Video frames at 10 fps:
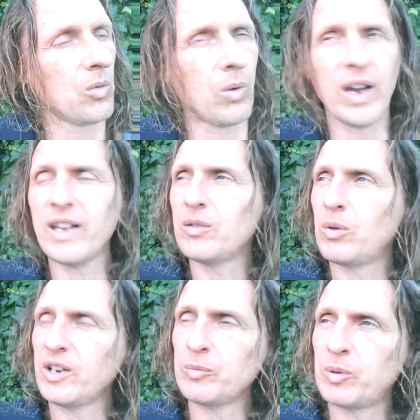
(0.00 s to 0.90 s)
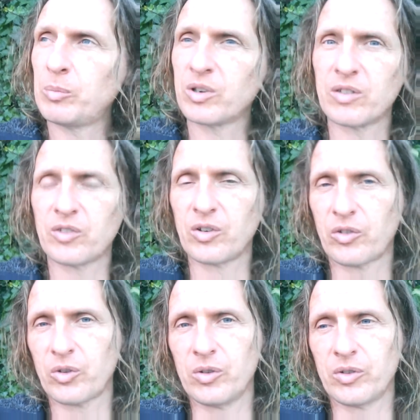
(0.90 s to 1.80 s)
Why, why do people give their
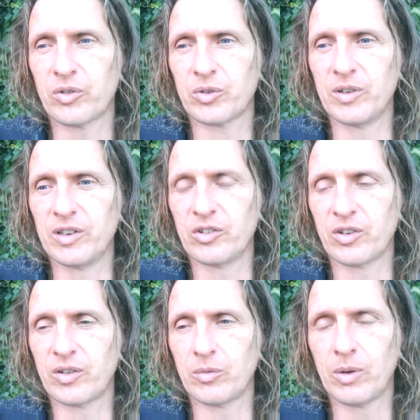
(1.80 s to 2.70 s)
souls to religion?